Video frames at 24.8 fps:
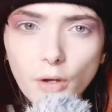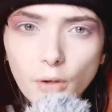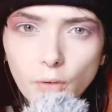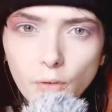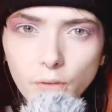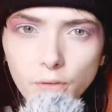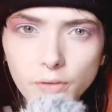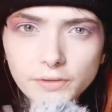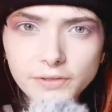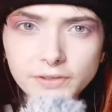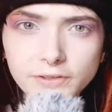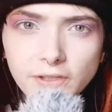
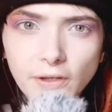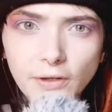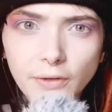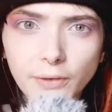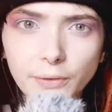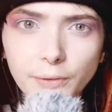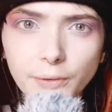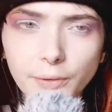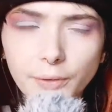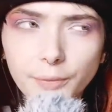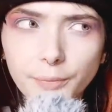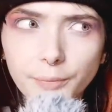
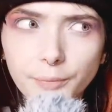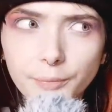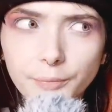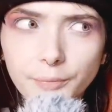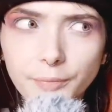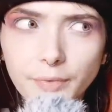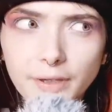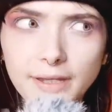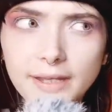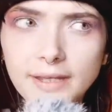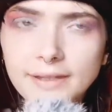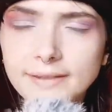Also,
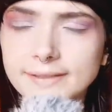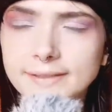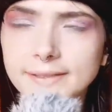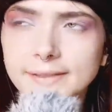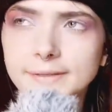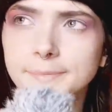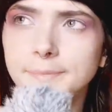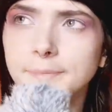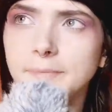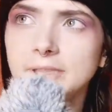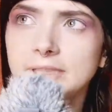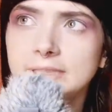it's
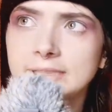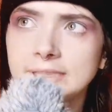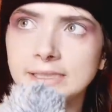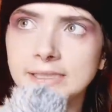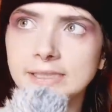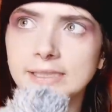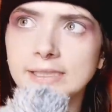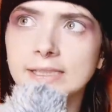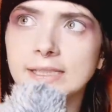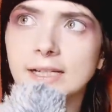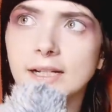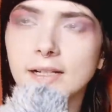
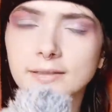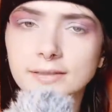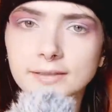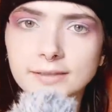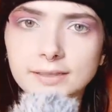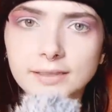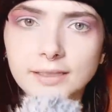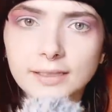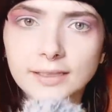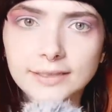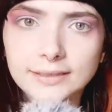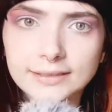completely
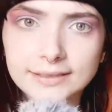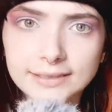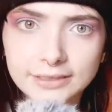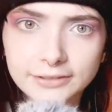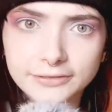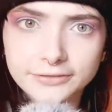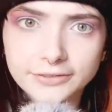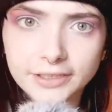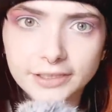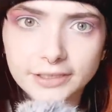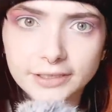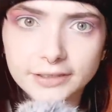
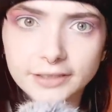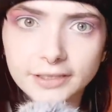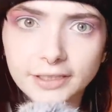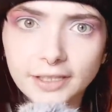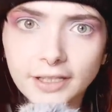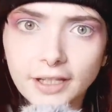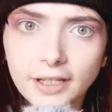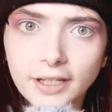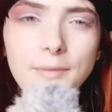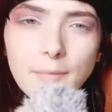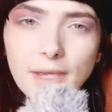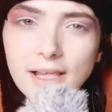unscientific.
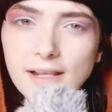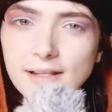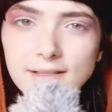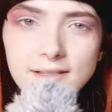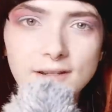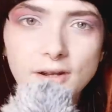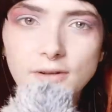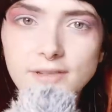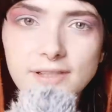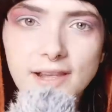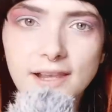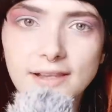It makes
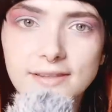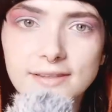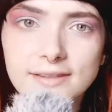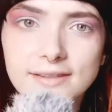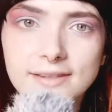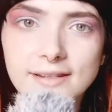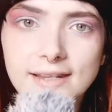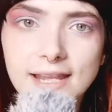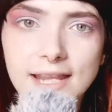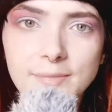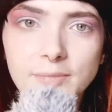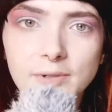no sense
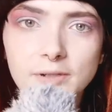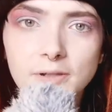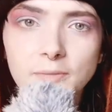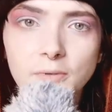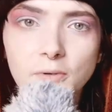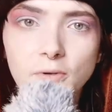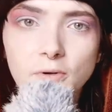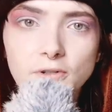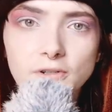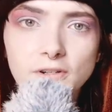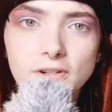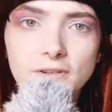to label a
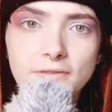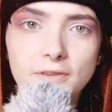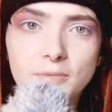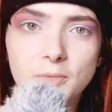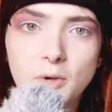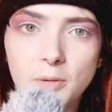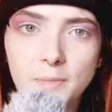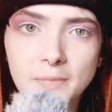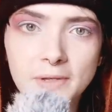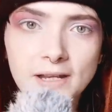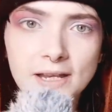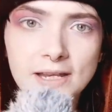portion of the
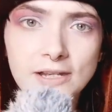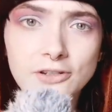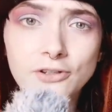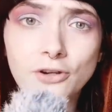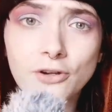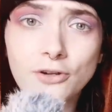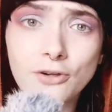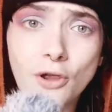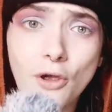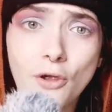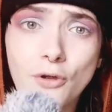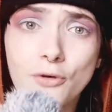
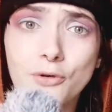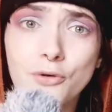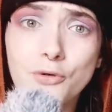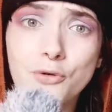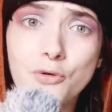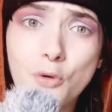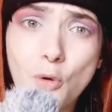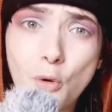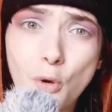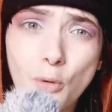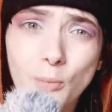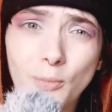population
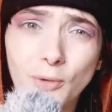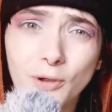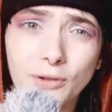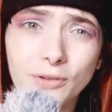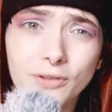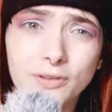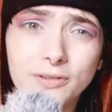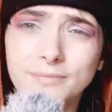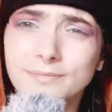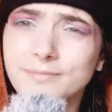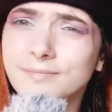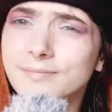
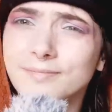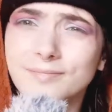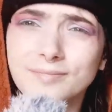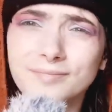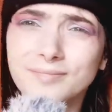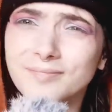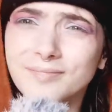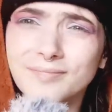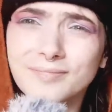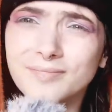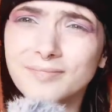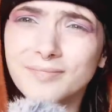normal.
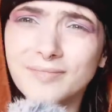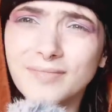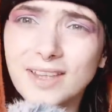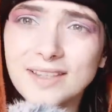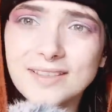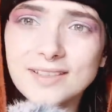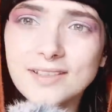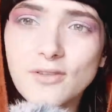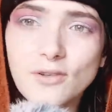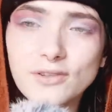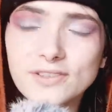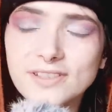
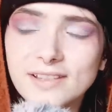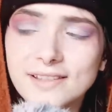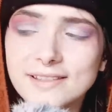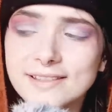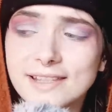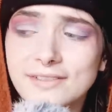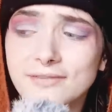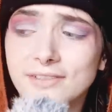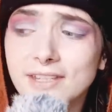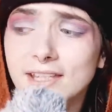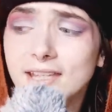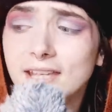It's not
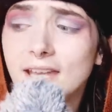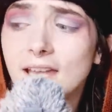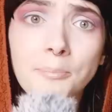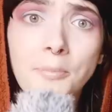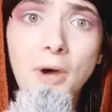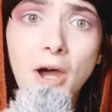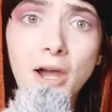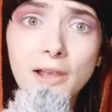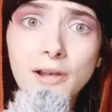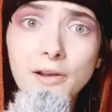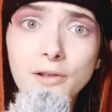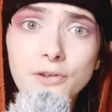scientific.
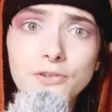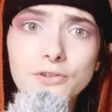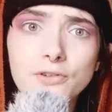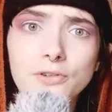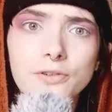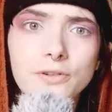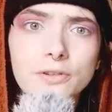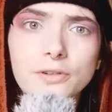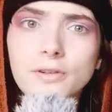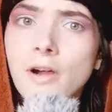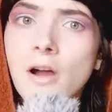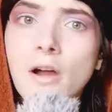
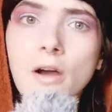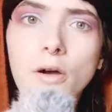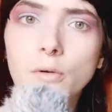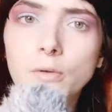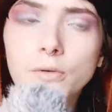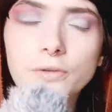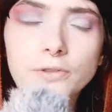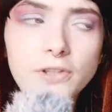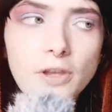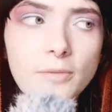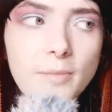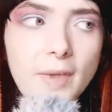Biological
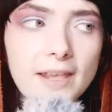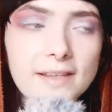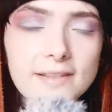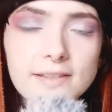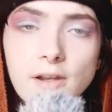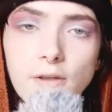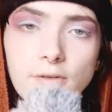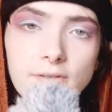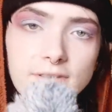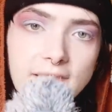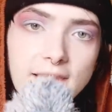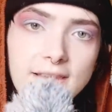also
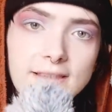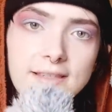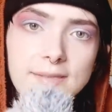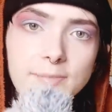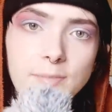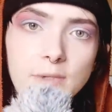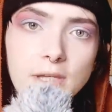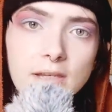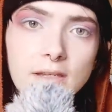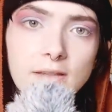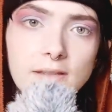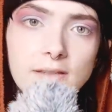makes no sense
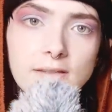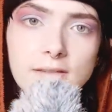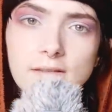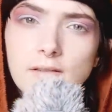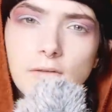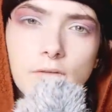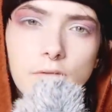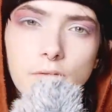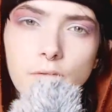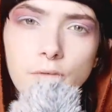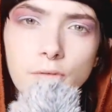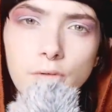because
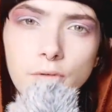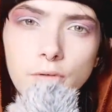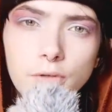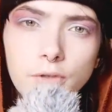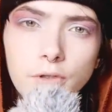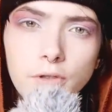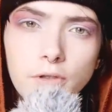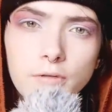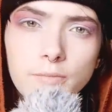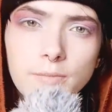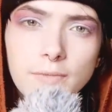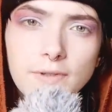
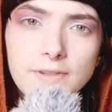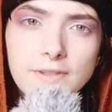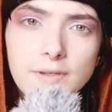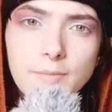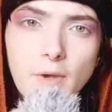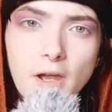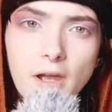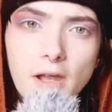all humans are